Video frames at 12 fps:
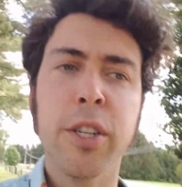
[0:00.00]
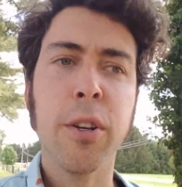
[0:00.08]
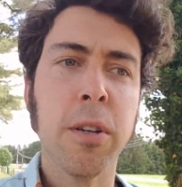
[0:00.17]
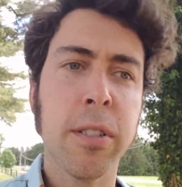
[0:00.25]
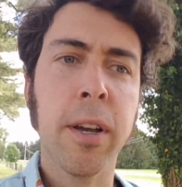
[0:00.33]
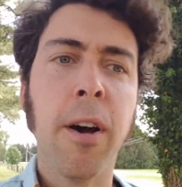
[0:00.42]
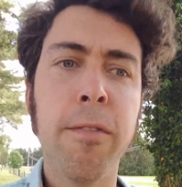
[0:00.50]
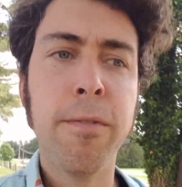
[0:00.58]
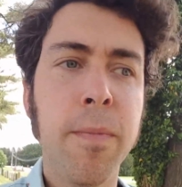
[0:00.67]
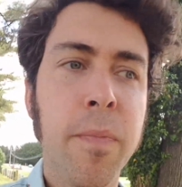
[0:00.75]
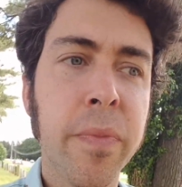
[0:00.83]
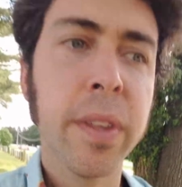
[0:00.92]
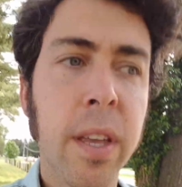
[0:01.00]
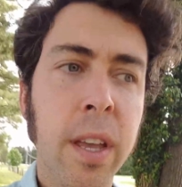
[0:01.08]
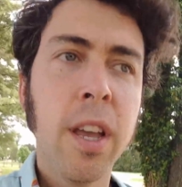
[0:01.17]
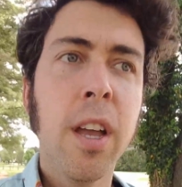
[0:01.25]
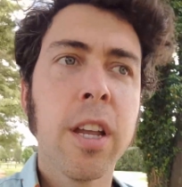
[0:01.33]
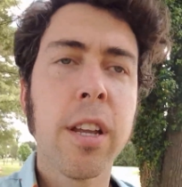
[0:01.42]
yourself,
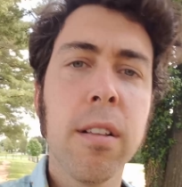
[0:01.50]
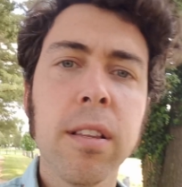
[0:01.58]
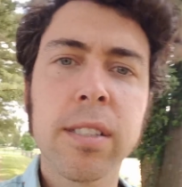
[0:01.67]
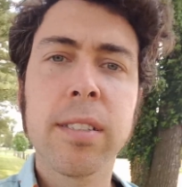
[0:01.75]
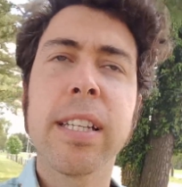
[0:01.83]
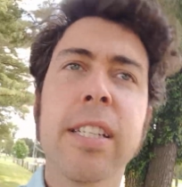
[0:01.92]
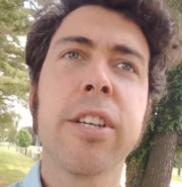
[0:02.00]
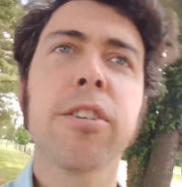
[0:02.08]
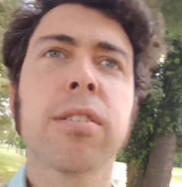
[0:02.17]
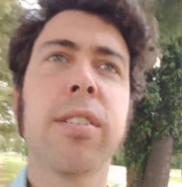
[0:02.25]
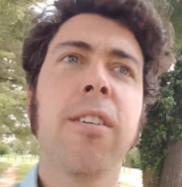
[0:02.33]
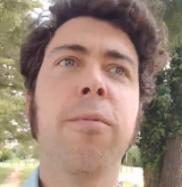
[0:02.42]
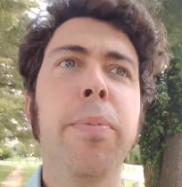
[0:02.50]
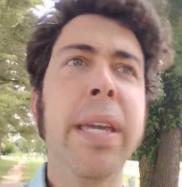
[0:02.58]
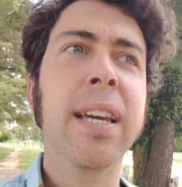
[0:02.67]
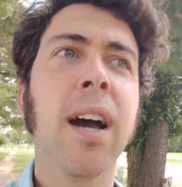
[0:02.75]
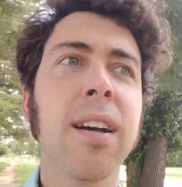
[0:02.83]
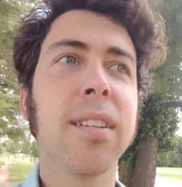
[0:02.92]
you're listening to yourself
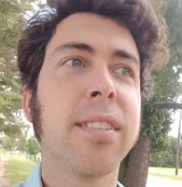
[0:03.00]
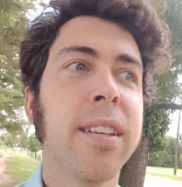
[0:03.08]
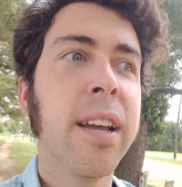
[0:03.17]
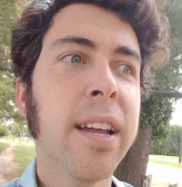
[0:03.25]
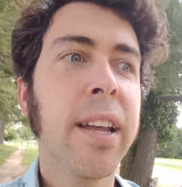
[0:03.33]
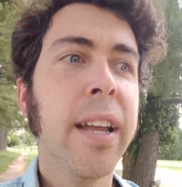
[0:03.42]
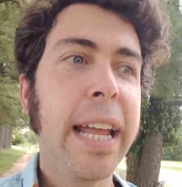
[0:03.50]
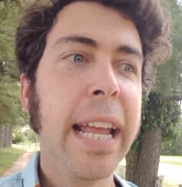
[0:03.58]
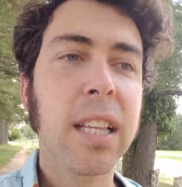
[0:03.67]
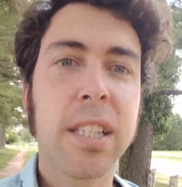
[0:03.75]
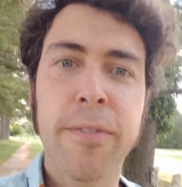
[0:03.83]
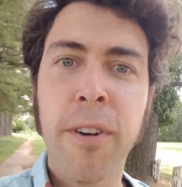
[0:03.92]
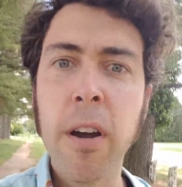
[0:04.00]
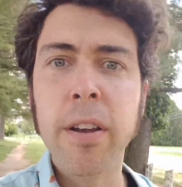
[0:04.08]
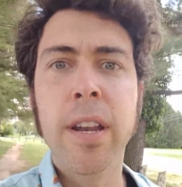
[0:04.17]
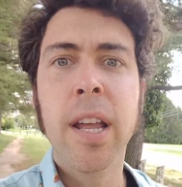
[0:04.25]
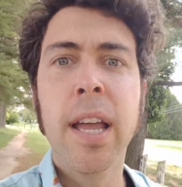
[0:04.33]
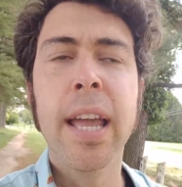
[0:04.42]
because it's
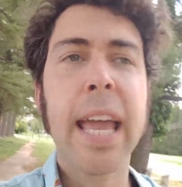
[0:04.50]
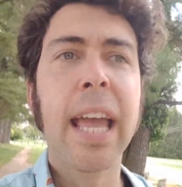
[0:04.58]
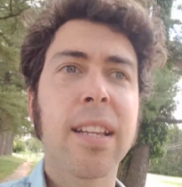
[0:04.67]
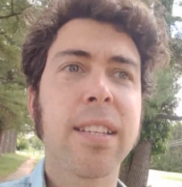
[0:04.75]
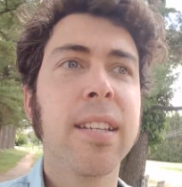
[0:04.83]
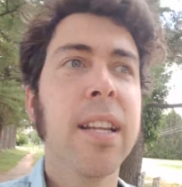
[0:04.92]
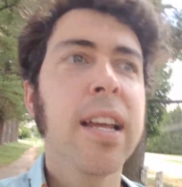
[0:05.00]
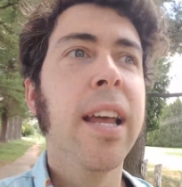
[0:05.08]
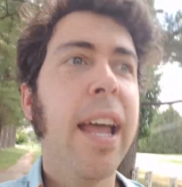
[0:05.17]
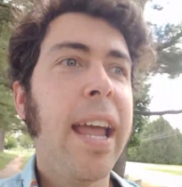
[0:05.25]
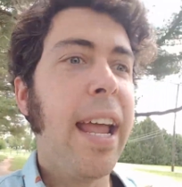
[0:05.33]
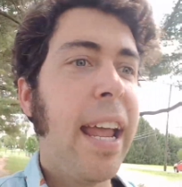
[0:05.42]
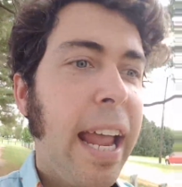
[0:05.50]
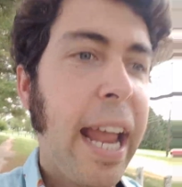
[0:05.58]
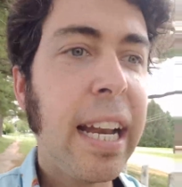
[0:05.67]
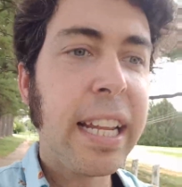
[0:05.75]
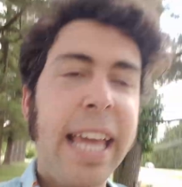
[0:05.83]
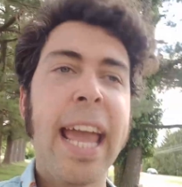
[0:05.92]
fun, it's
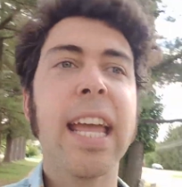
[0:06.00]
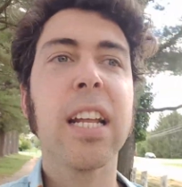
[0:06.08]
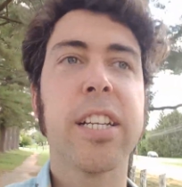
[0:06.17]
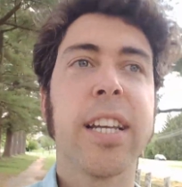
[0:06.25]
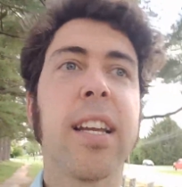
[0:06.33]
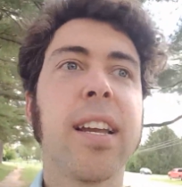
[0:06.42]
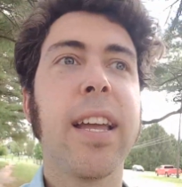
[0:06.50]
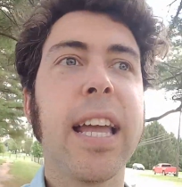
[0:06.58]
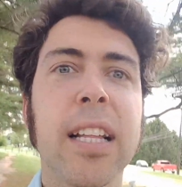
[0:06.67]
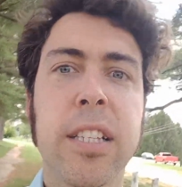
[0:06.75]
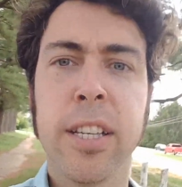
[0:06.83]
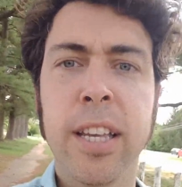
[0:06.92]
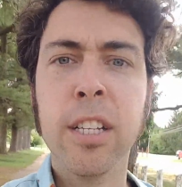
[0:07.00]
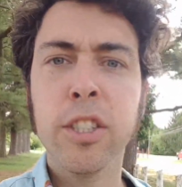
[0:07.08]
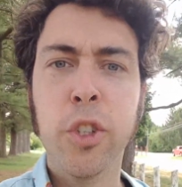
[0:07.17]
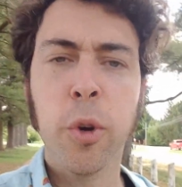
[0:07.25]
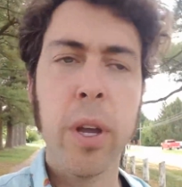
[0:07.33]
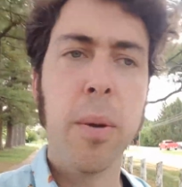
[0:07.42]
engaging, it's
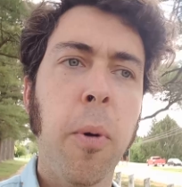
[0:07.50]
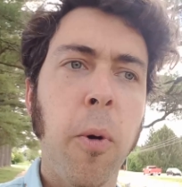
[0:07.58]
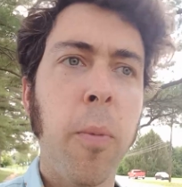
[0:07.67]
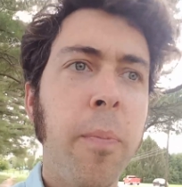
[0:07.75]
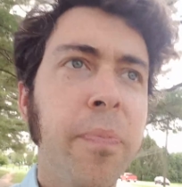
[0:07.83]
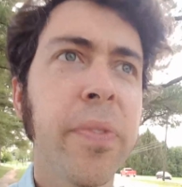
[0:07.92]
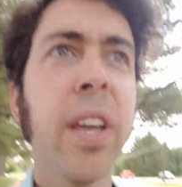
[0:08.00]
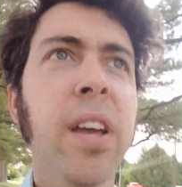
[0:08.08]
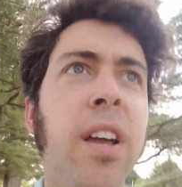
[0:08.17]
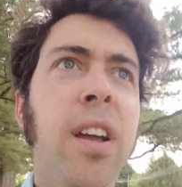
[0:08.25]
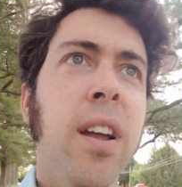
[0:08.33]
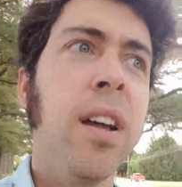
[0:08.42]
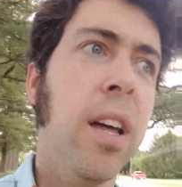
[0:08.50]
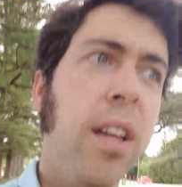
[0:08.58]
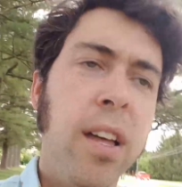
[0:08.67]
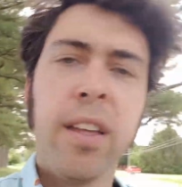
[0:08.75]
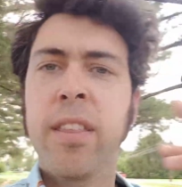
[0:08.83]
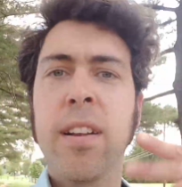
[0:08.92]
enjoyable.
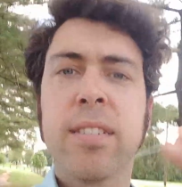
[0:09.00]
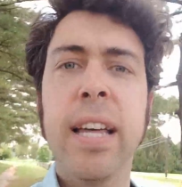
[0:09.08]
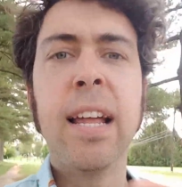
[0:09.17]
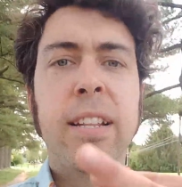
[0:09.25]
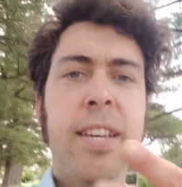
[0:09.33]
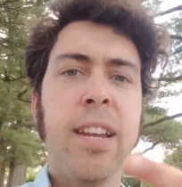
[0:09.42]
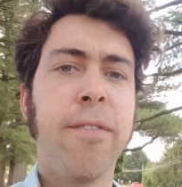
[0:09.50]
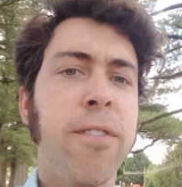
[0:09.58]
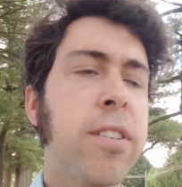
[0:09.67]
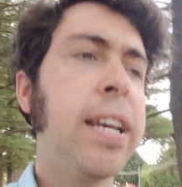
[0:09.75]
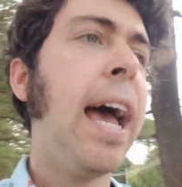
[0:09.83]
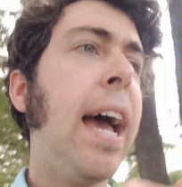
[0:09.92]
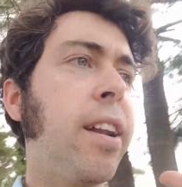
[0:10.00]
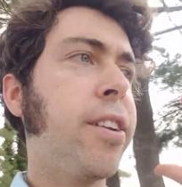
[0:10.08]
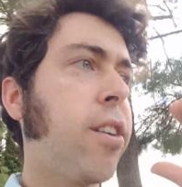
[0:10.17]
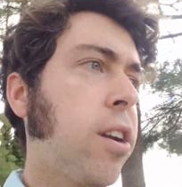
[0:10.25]
There's that tit for tat. You're